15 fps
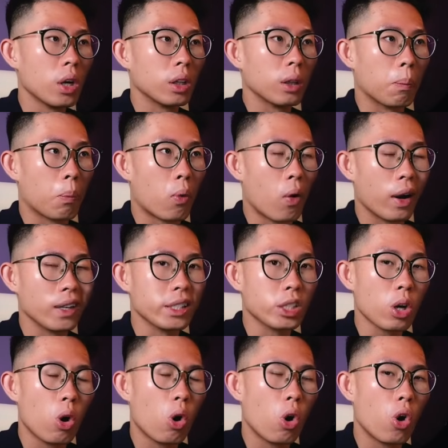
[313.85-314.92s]
the price
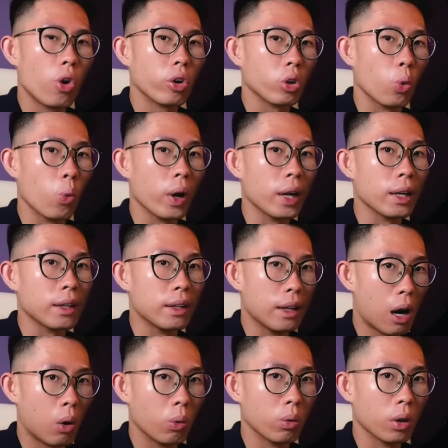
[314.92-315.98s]
all the way
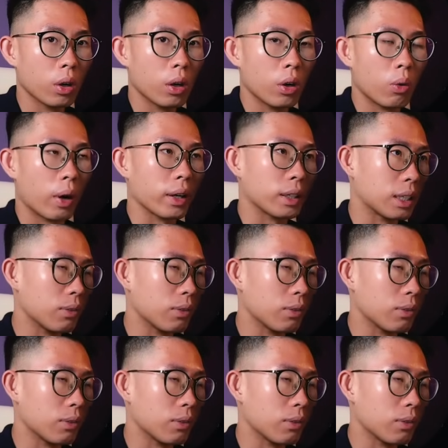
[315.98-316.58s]
down, right?